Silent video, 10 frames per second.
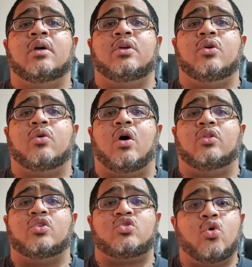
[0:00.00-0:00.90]
you know, on
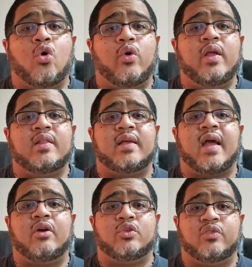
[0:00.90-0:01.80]
the story and the
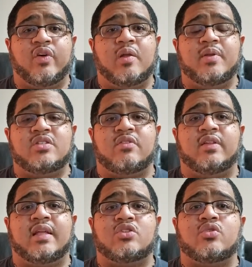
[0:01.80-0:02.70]
character development and stuff
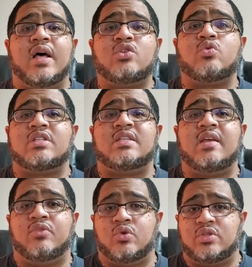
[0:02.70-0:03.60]
like that. So that's what
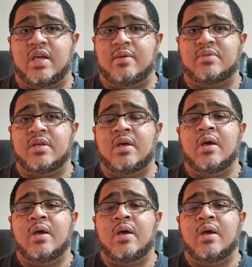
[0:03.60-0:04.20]
saved those games.